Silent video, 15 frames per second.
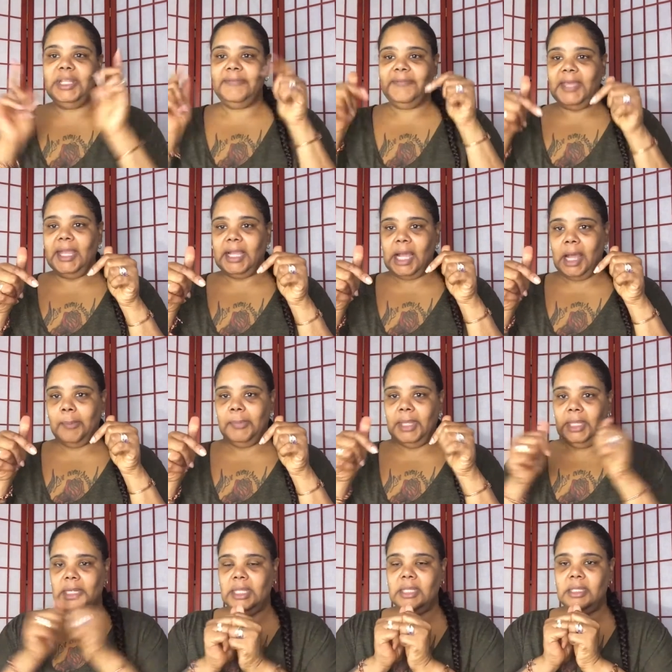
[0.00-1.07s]
leave that
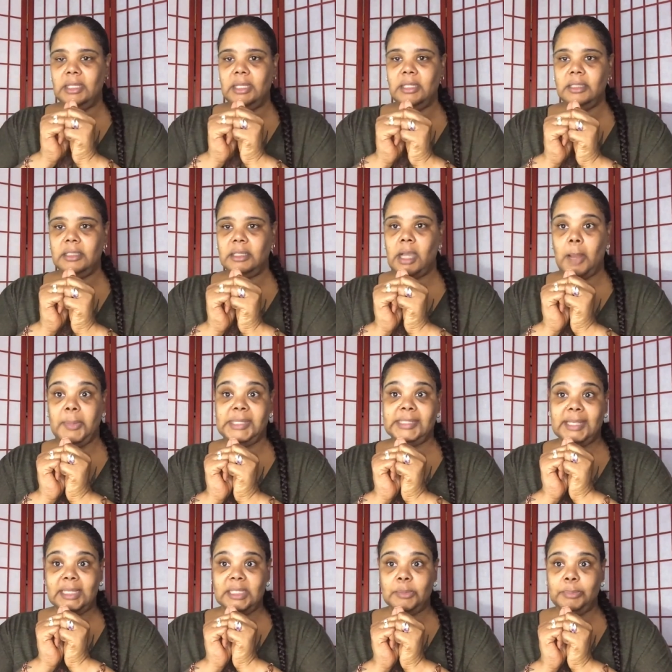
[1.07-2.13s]
comment in the comment
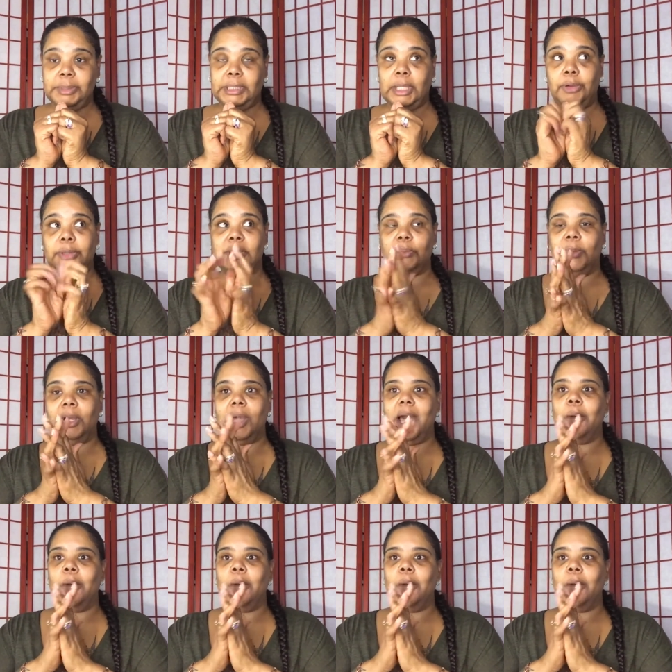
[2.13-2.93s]
section below as well.